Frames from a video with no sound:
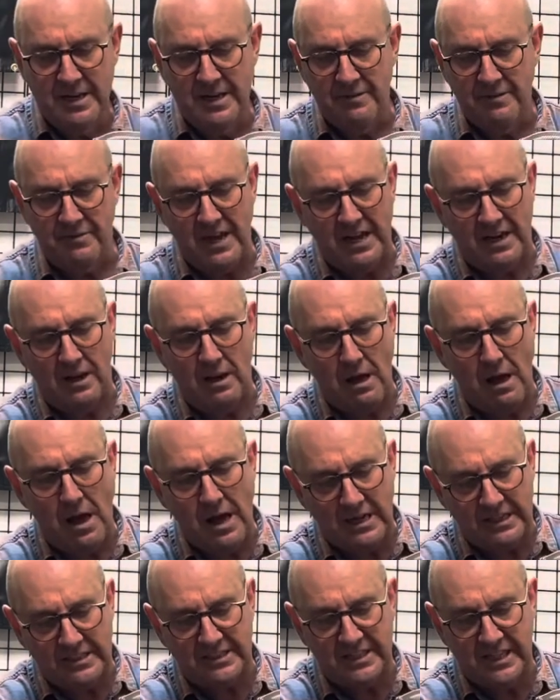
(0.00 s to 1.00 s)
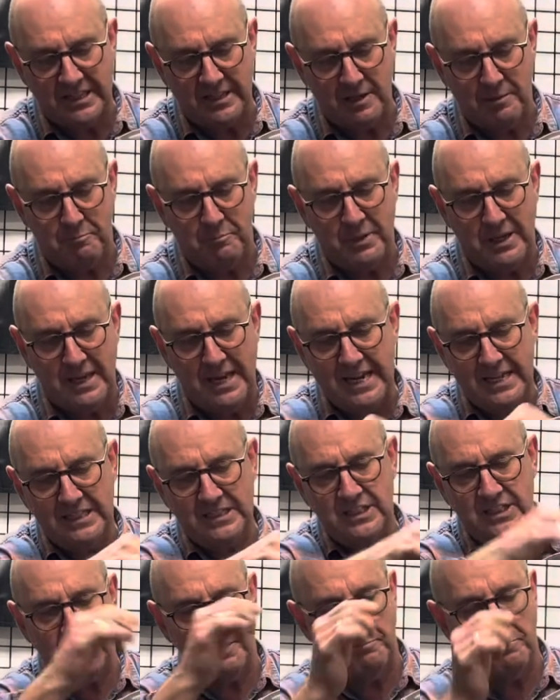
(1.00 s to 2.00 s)
that locks into
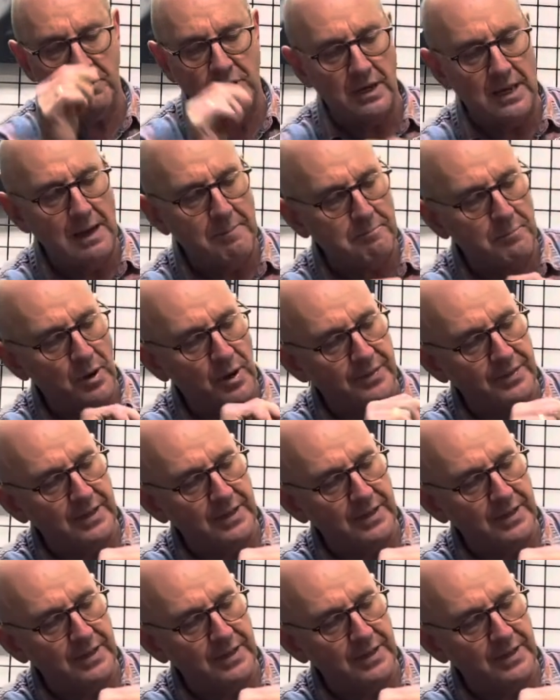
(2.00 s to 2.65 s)
place. You pull up on the